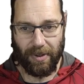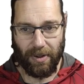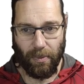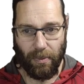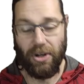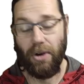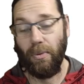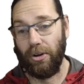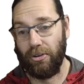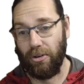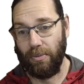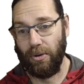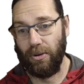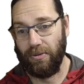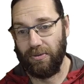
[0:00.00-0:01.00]
we don't want to
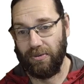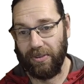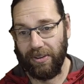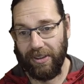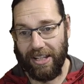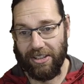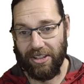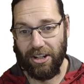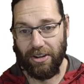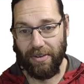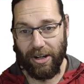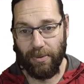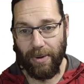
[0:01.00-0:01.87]
remove these indirect